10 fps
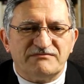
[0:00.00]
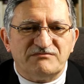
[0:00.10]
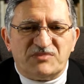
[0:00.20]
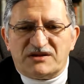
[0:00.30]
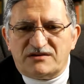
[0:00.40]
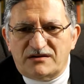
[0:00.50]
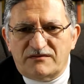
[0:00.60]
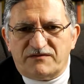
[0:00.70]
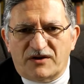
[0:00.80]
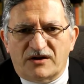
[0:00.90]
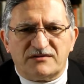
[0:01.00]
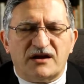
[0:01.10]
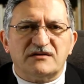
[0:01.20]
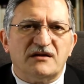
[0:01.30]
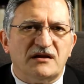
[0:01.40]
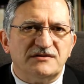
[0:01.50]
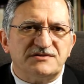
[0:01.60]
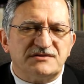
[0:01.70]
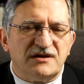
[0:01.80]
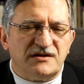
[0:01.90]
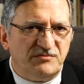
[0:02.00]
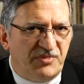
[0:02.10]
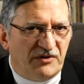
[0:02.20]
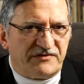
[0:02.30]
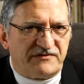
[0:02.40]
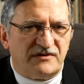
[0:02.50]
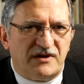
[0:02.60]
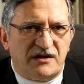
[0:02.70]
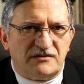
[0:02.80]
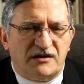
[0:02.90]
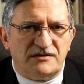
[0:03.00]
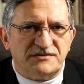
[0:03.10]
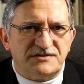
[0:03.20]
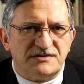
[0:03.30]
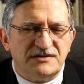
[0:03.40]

But did he flaunt that knowledge? Did he boast in that knowledge?